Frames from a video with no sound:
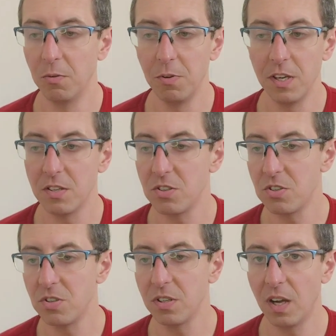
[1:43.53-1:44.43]

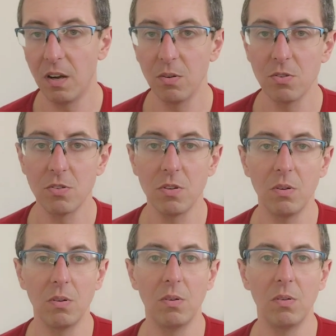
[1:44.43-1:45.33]
which
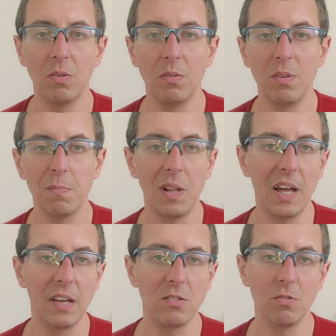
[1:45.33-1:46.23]
also
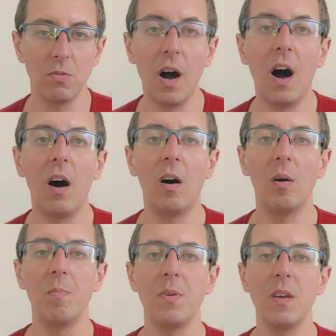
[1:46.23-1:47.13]
apply to
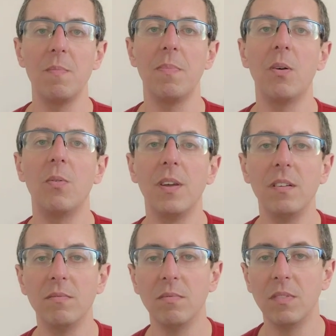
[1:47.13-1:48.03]
all people
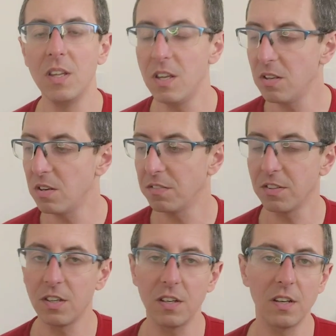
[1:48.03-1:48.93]
in need
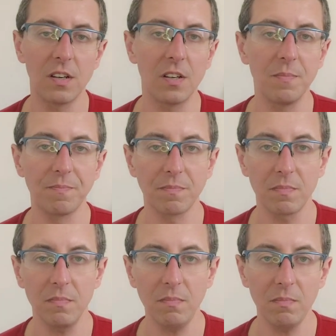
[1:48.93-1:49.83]
of care,
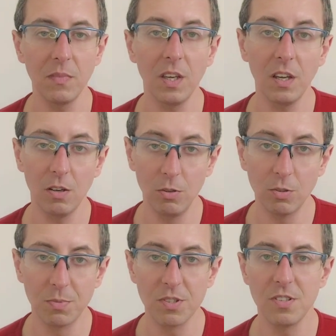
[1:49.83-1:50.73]

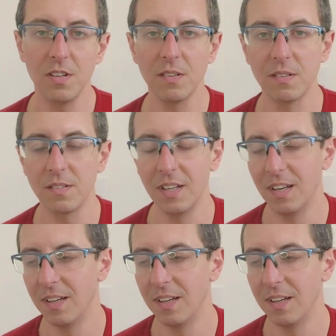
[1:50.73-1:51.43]
include Brazilians.